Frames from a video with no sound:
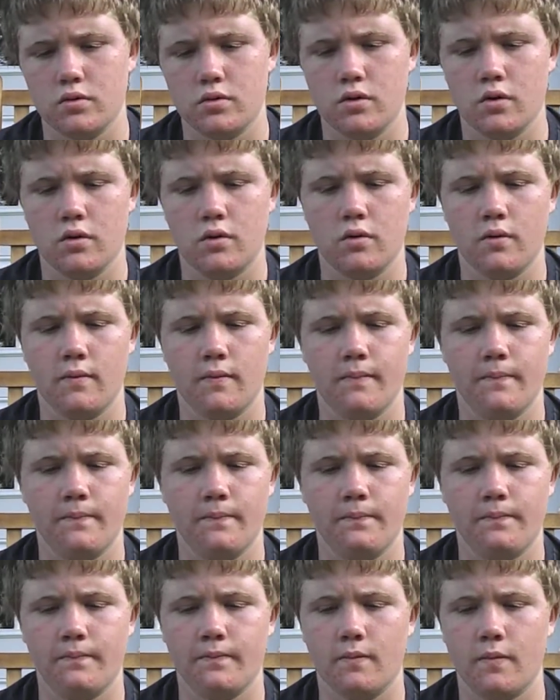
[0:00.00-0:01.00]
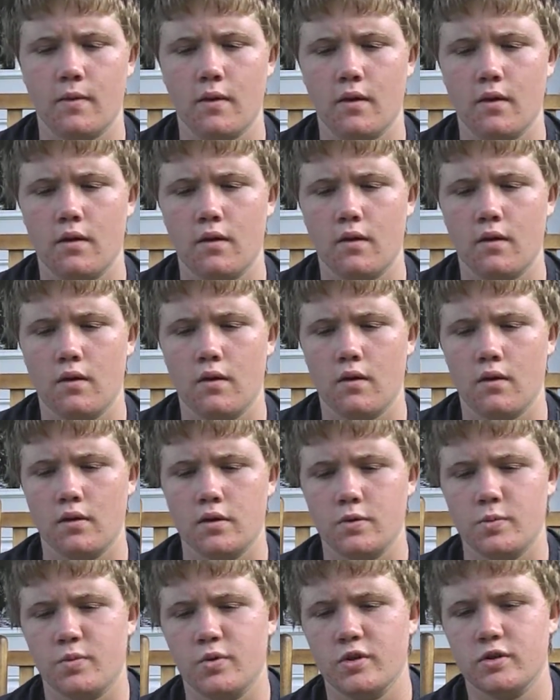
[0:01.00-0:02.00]
So,
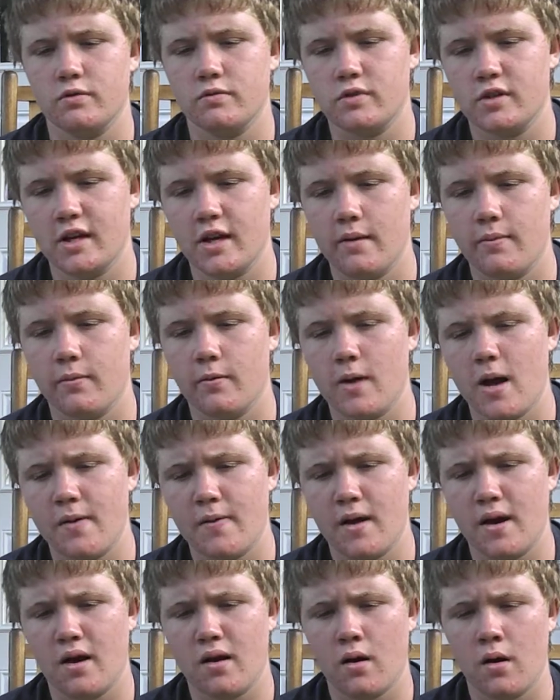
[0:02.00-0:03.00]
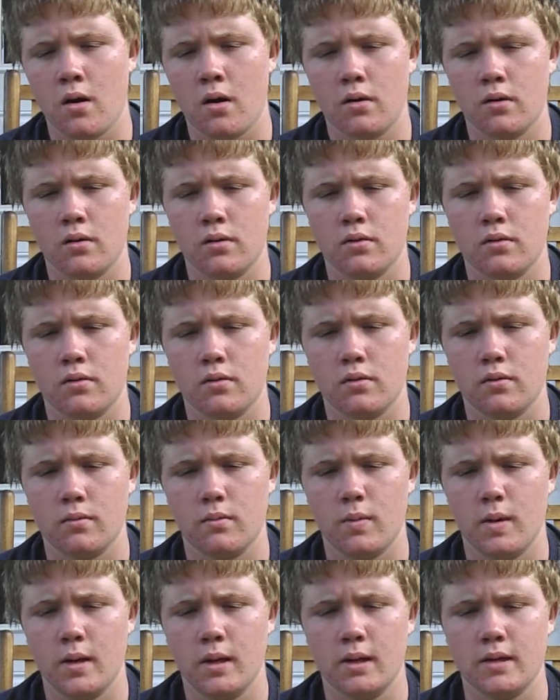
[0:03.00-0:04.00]
just put some tape around that knock.
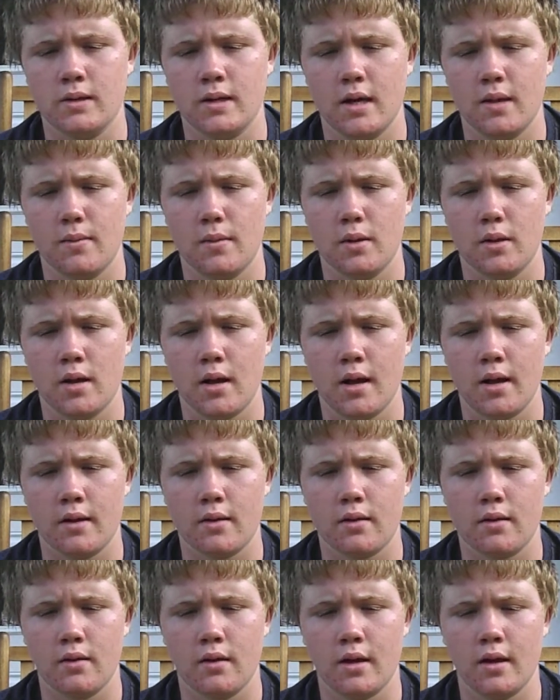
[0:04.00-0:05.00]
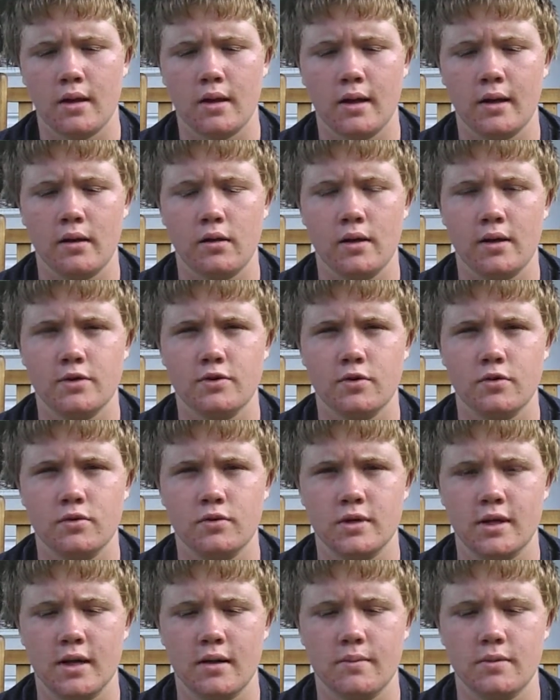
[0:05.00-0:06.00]
Any tape you like. I like electrical
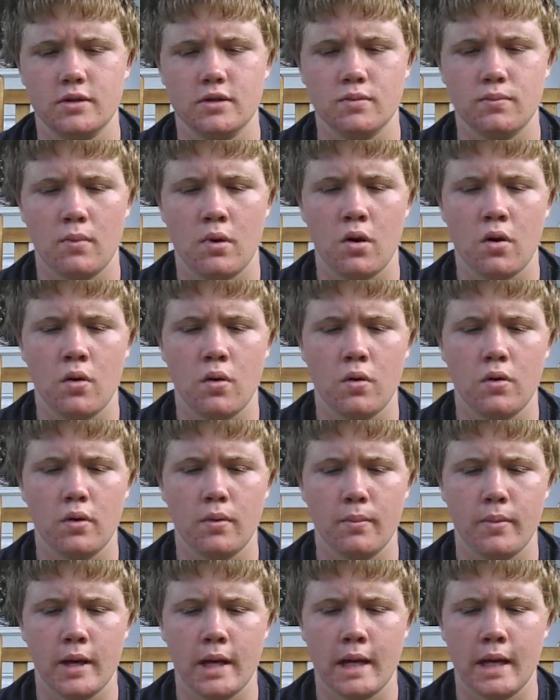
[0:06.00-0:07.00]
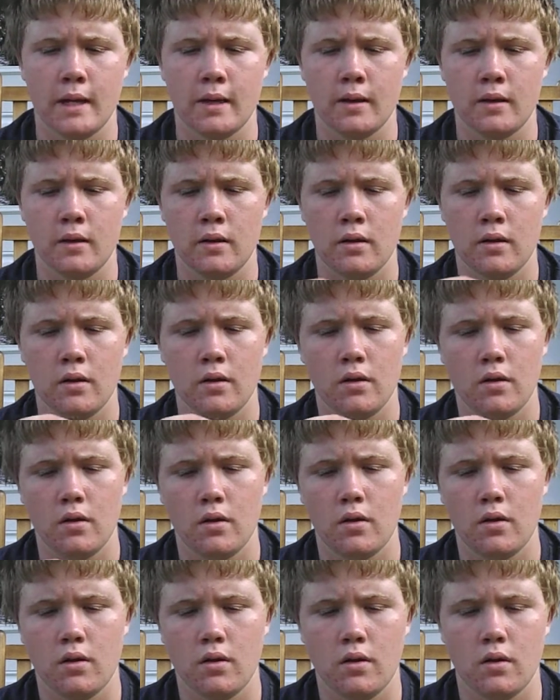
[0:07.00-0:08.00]
tape. It's small, compact.
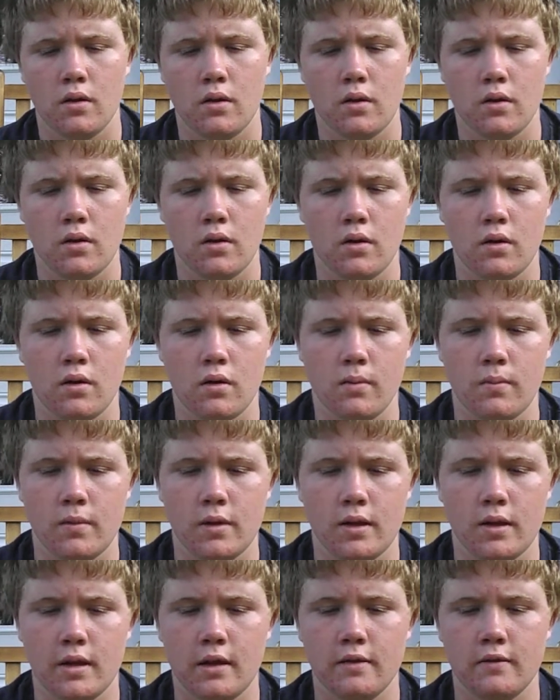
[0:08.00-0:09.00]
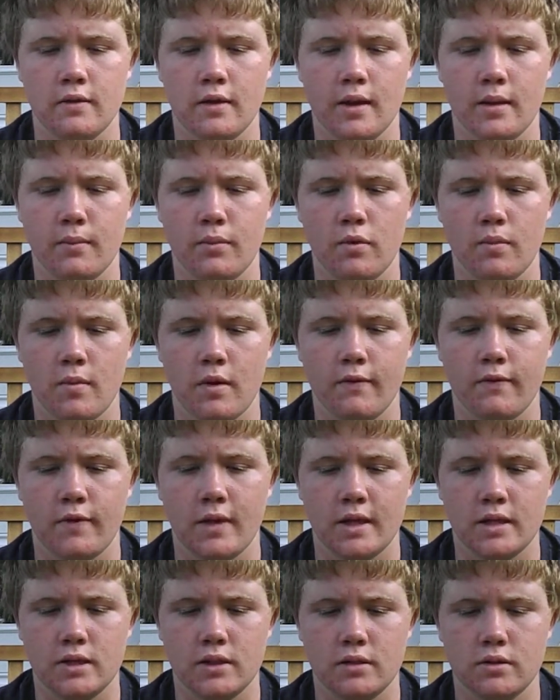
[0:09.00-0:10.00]
I can put my
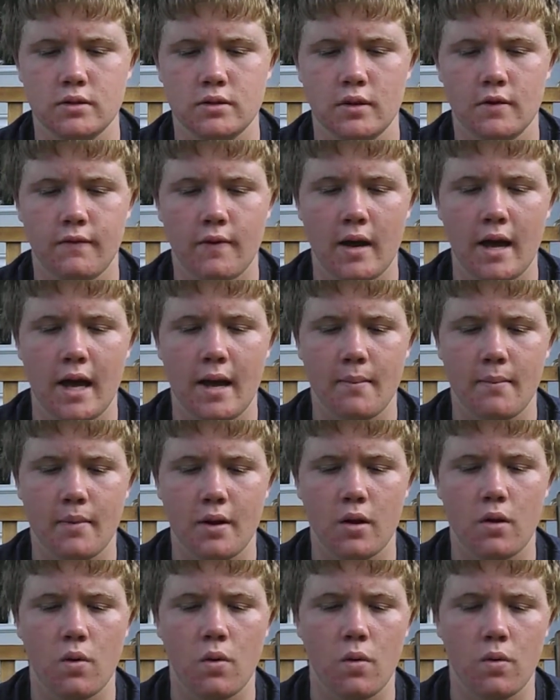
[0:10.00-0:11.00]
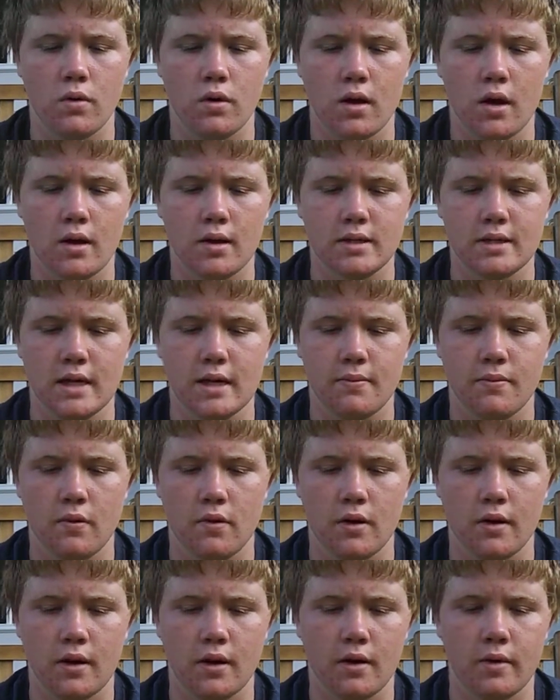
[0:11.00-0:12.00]
fletchings. If I have big old duct tape
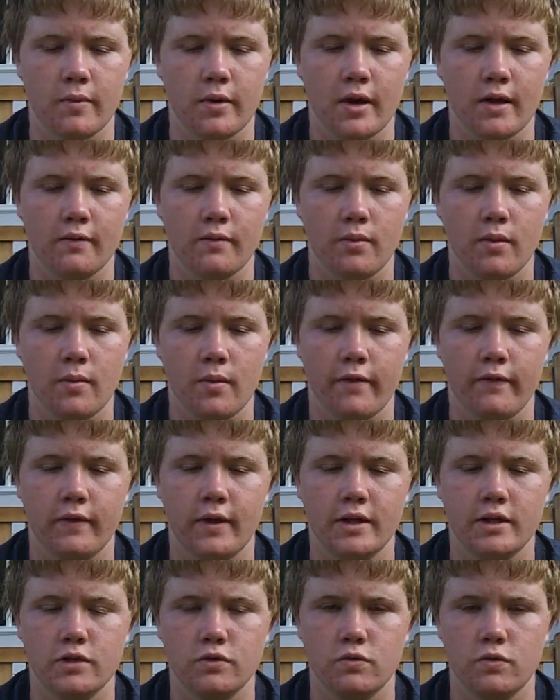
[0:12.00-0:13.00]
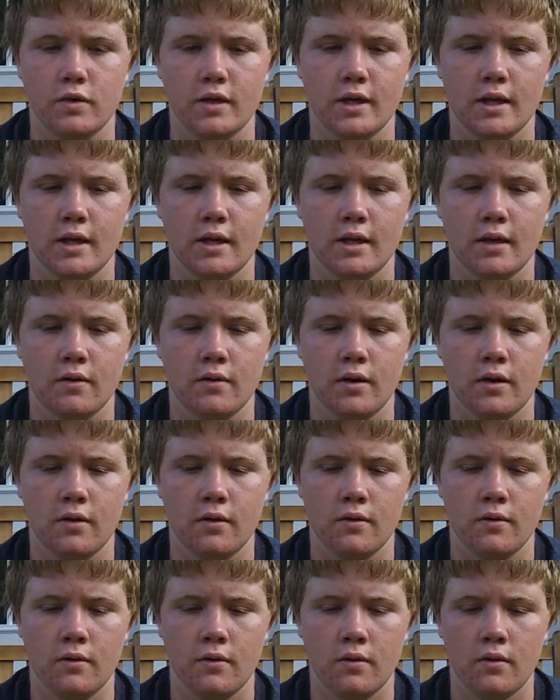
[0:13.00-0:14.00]
on here, I'm going to have to put my fletchings way down
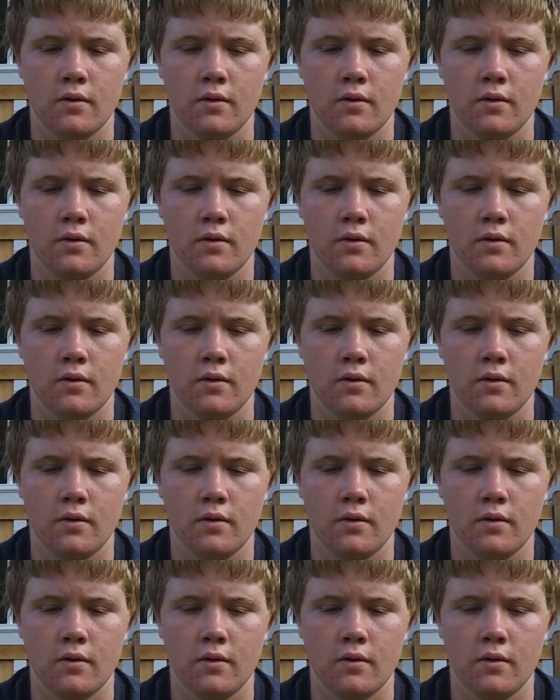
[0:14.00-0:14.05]
here.